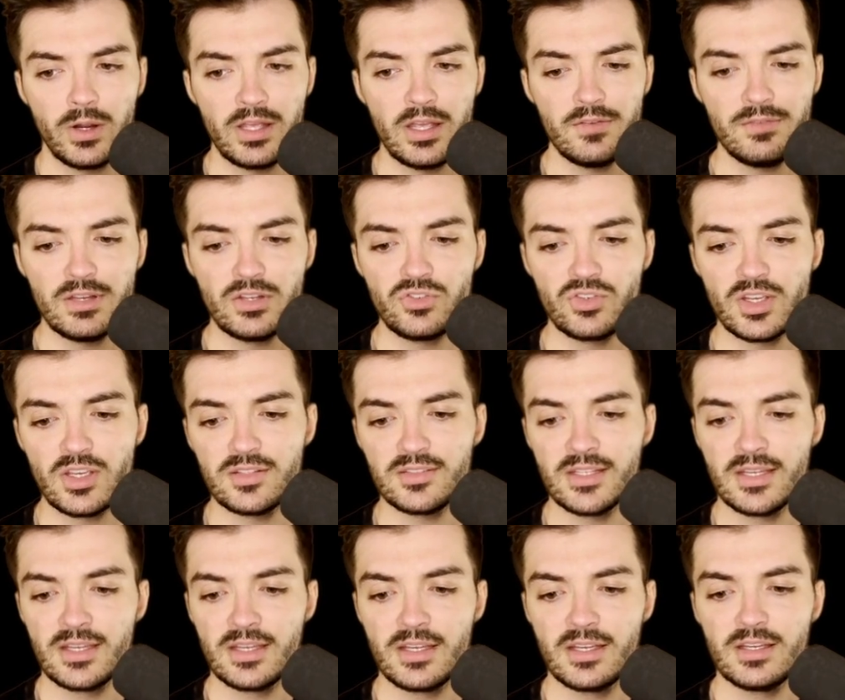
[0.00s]
even just
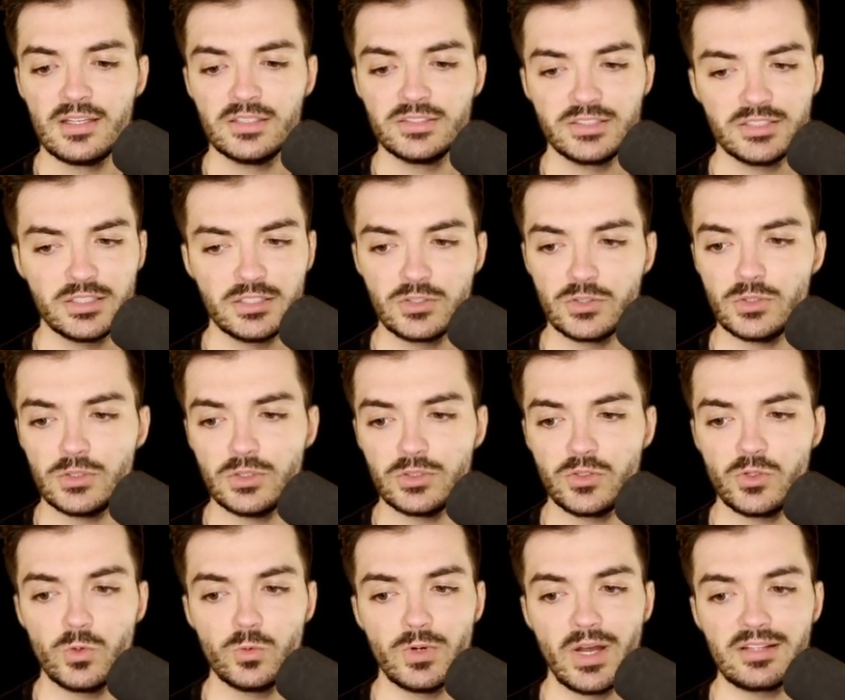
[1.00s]
circle
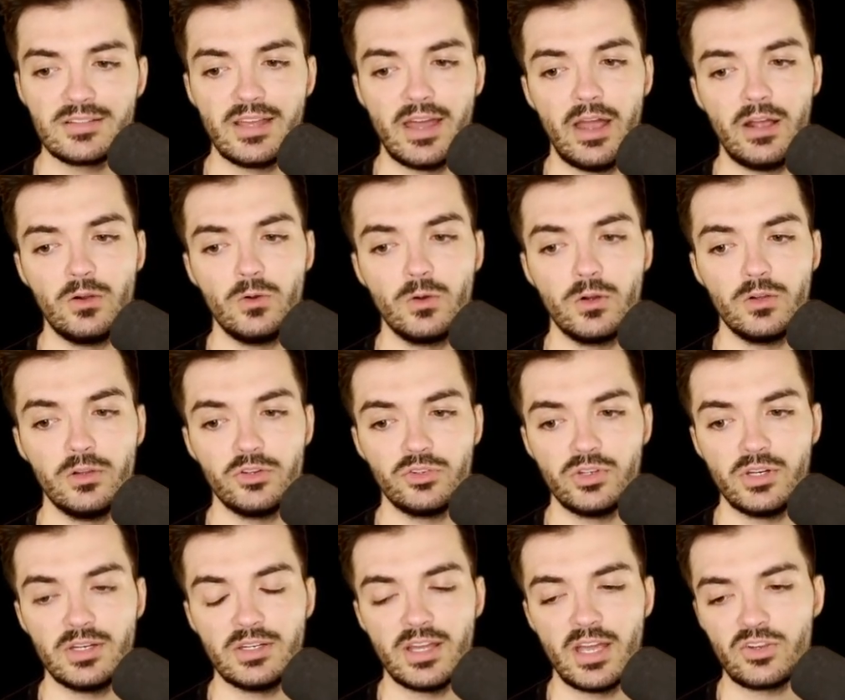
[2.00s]
to rectangle collision
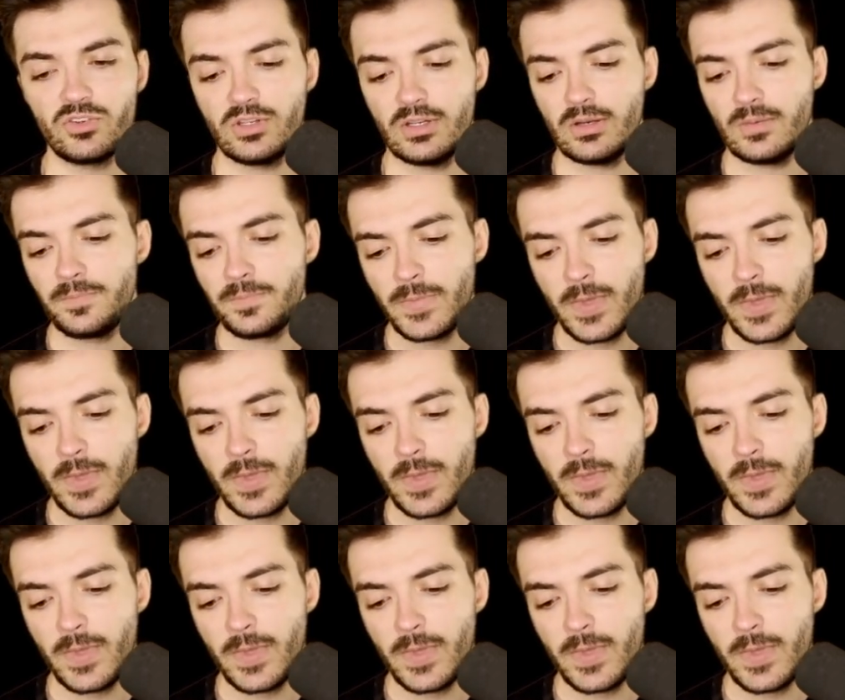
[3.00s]
detection.